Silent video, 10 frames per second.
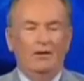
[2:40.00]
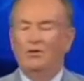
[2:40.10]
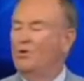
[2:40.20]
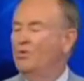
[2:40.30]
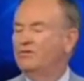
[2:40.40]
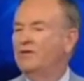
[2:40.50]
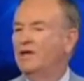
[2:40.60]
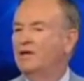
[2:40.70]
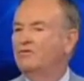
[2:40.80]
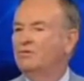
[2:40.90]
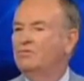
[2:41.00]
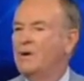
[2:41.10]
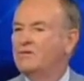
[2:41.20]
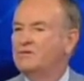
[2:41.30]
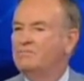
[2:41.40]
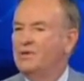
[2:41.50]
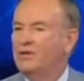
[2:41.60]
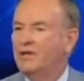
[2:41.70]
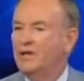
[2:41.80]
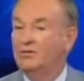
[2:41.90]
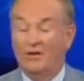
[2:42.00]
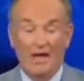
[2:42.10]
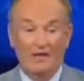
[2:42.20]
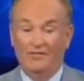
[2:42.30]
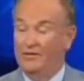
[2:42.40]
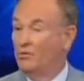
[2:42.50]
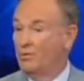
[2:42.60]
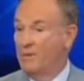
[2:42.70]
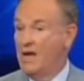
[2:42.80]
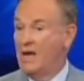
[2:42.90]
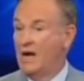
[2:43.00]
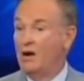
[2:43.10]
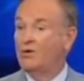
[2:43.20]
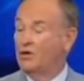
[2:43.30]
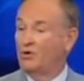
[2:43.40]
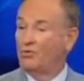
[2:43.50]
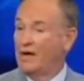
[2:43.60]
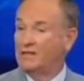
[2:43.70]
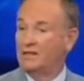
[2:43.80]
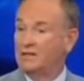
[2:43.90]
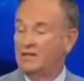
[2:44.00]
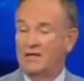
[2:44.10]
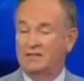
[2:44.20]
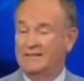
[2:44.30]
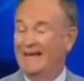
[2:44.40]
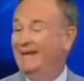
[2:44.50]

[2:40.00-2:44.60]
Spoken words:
don't know what CNN's responsibility is. If it were me, I would have corrected it the next day.